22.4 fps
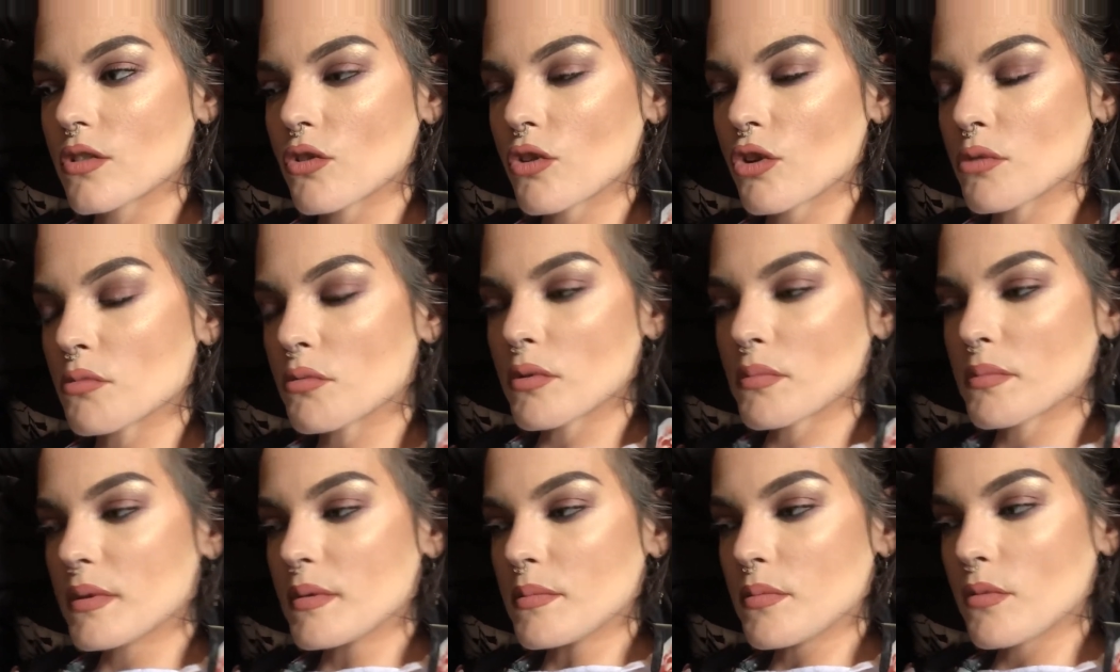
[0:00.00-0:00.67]

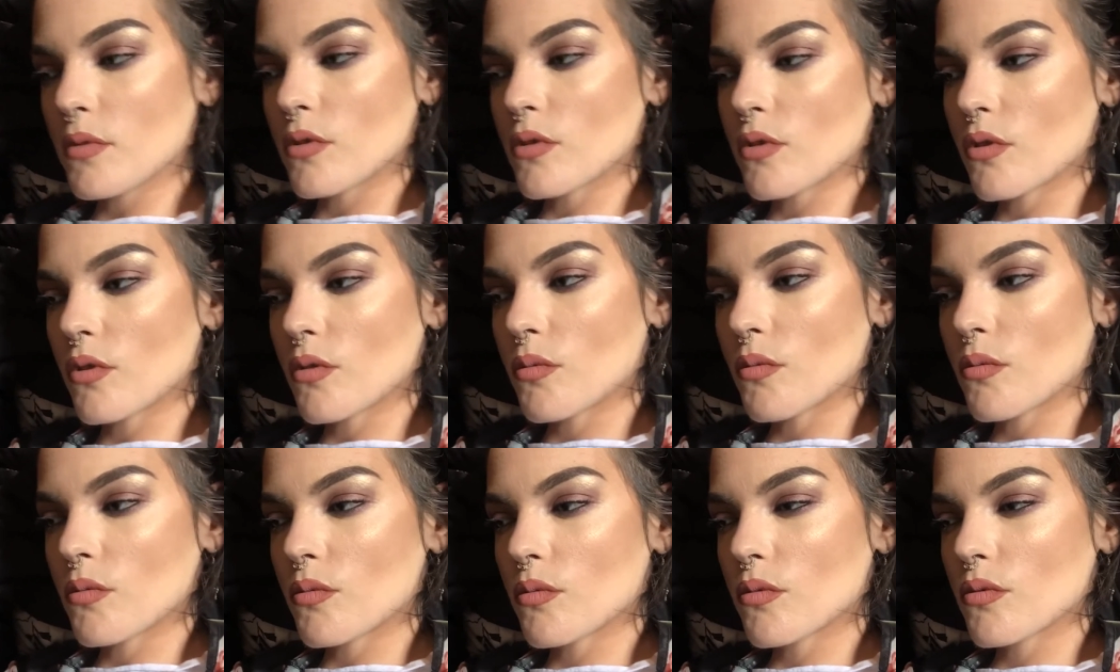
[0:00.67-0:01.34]
normal
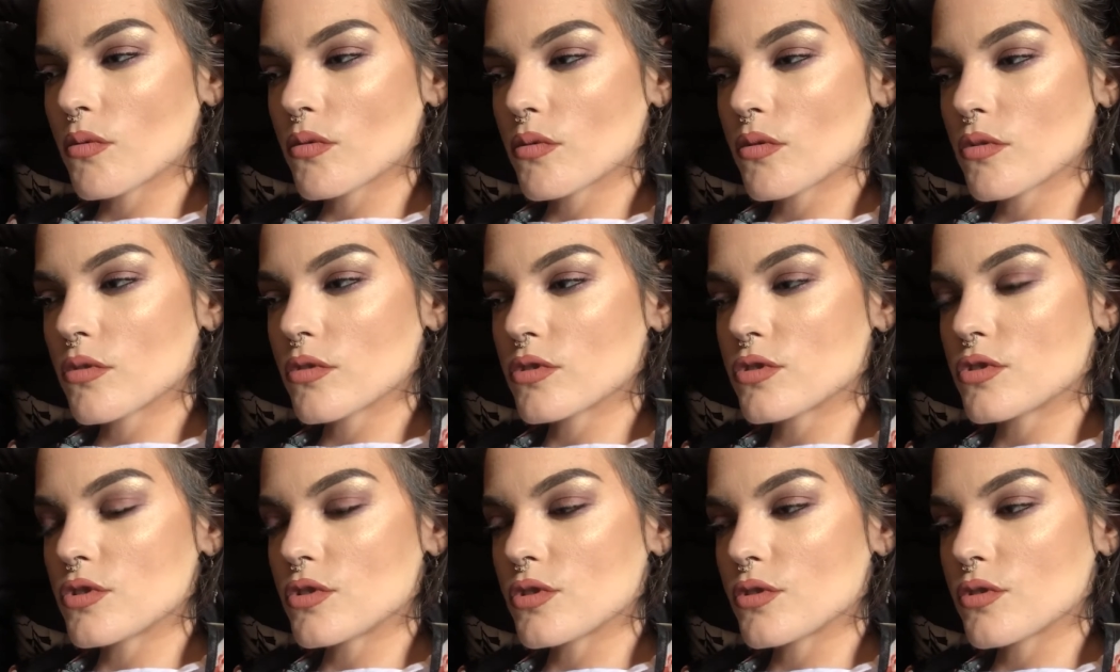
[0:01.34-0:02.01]
people
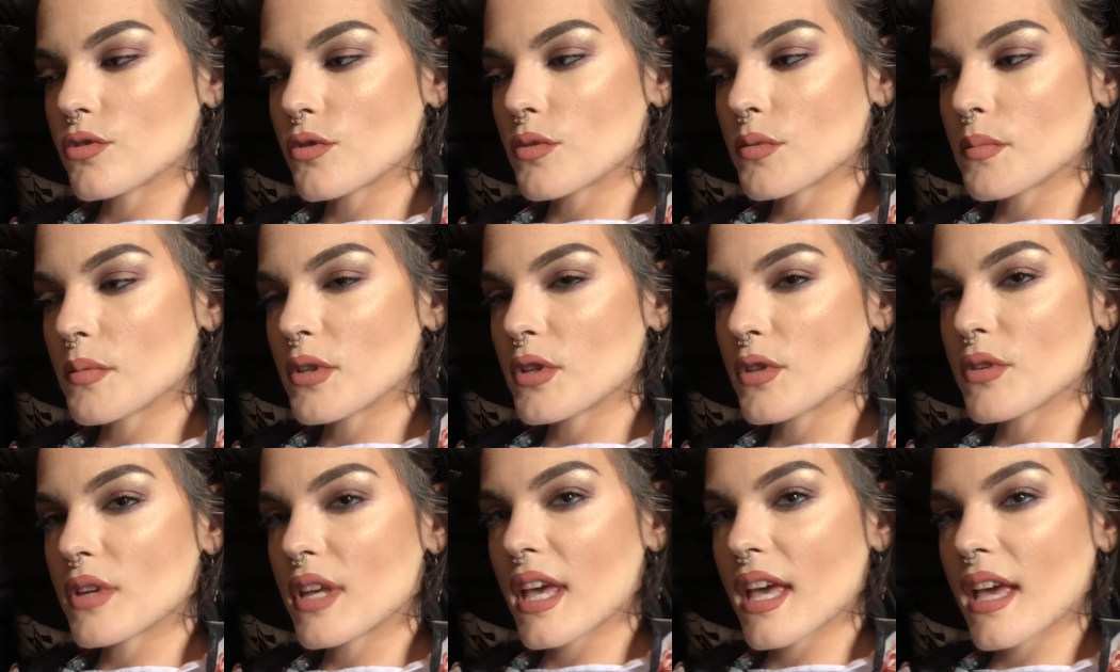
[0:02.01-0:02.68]
do but
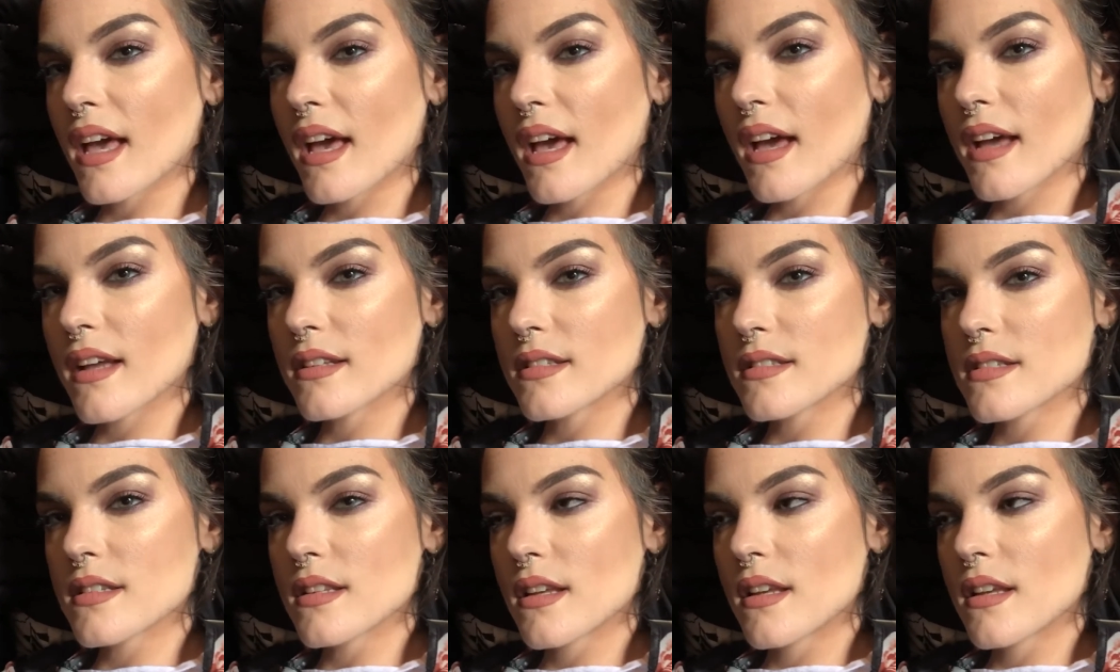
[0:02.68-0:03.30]
you can't